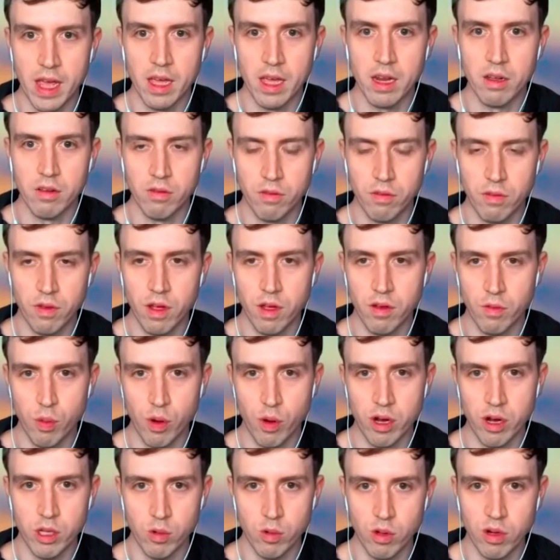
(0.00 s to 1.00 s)
of
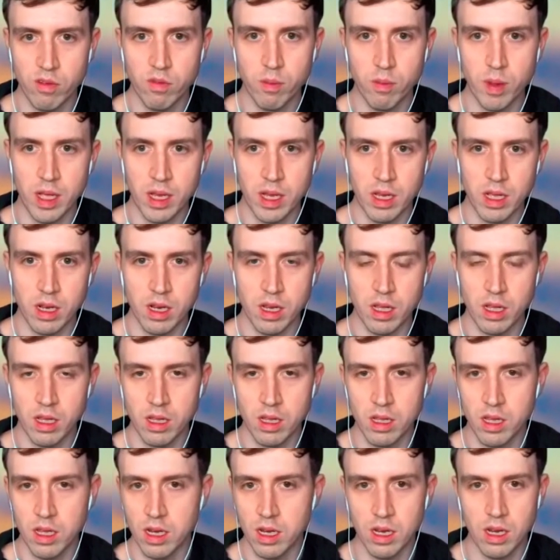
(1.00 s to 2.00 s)
where you would have been in
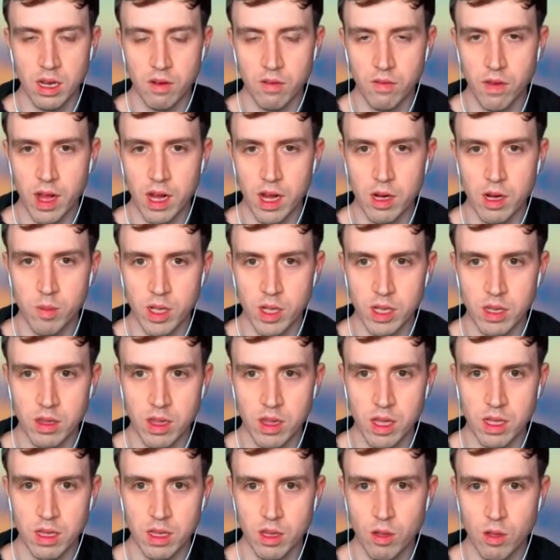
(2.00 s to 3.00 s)
an environment
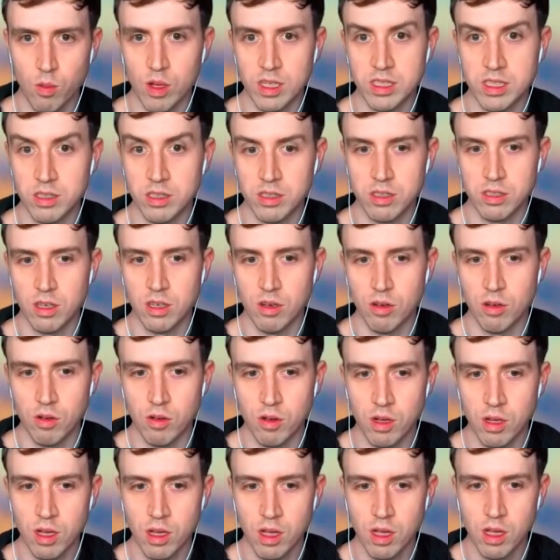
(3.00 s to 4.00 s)
that wasn't
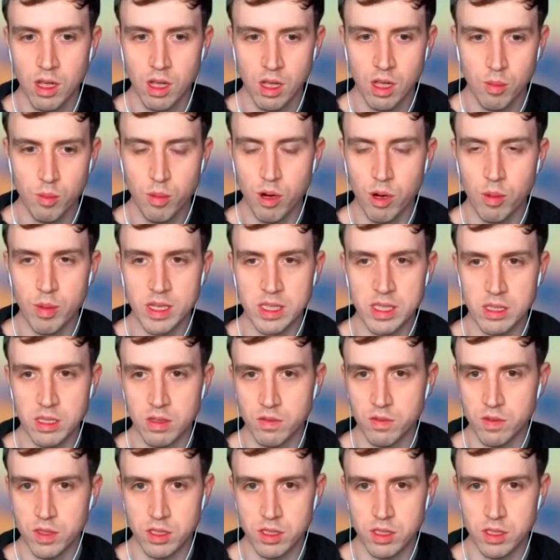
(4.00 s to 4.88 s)
so permissive.